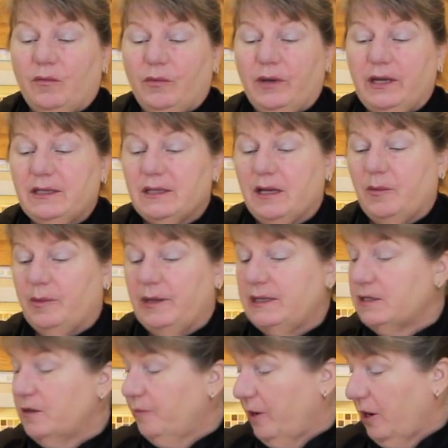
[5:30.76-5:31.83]
with a
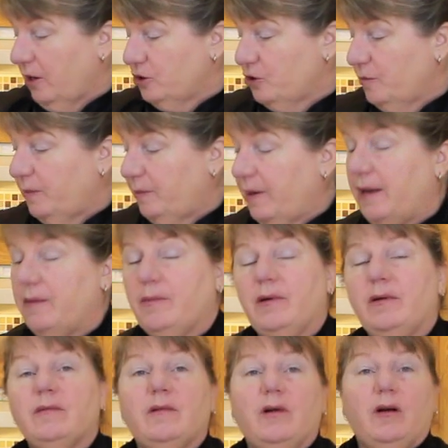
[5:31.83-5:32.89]
piece of parchment
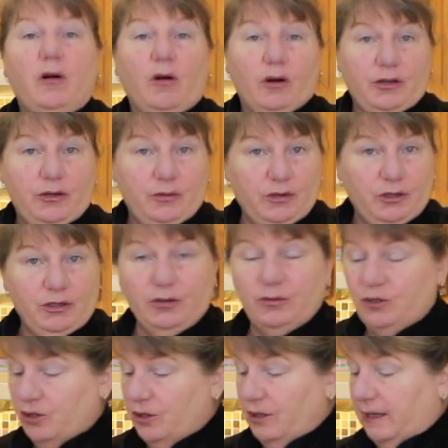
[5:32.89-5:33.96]
paper, or you can
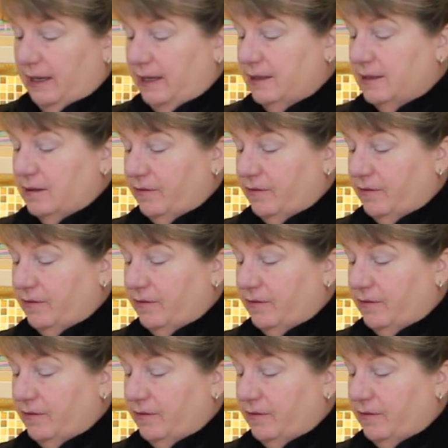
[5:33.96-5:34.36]
use your lid.